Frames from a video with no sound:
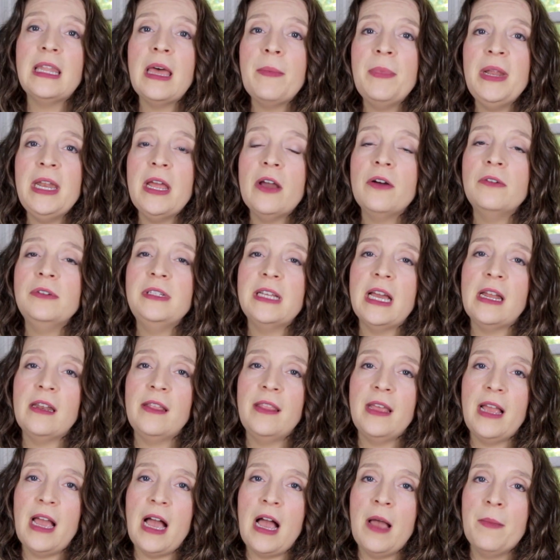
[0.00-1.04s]
Let me know down
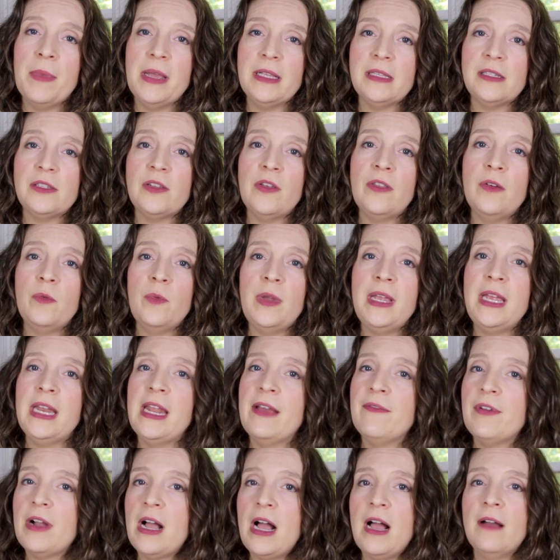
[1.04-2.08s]
in the comments so that we can
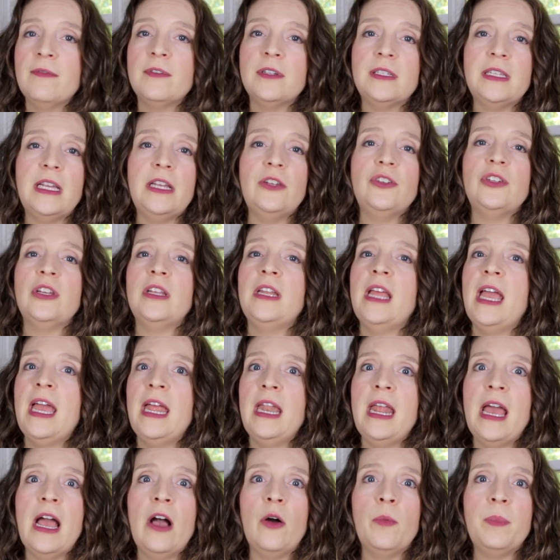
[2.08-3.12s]
have a conversation
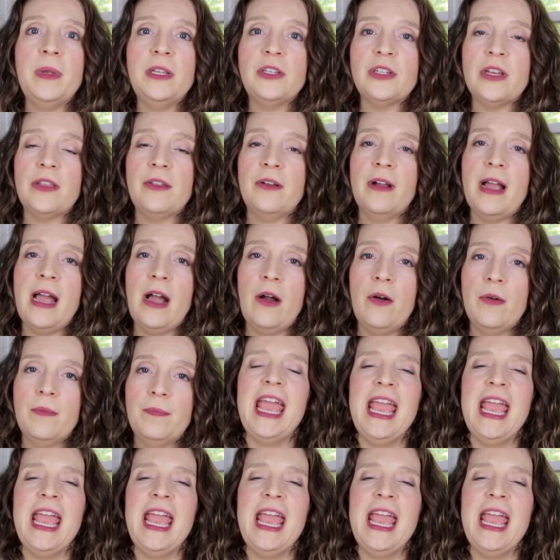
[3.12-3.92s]
and help each other out.